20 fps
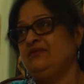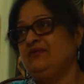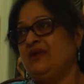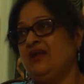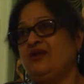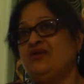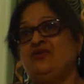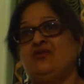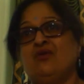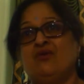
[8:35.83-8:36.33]

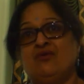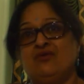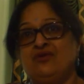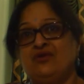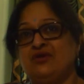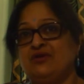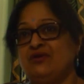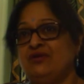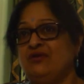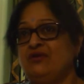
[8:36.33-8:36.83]
that
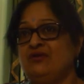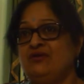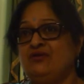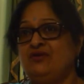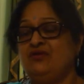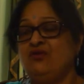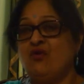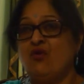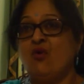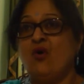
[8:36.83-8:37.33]
don't
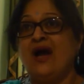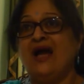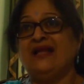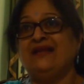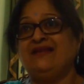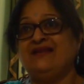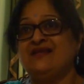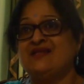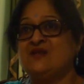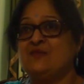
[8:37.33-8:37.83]
go
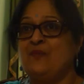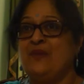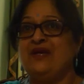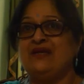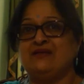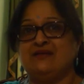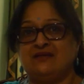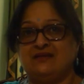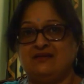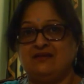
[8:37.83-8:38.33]
at this
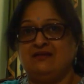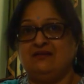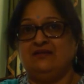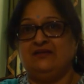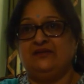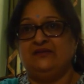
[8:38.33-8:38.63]
pace.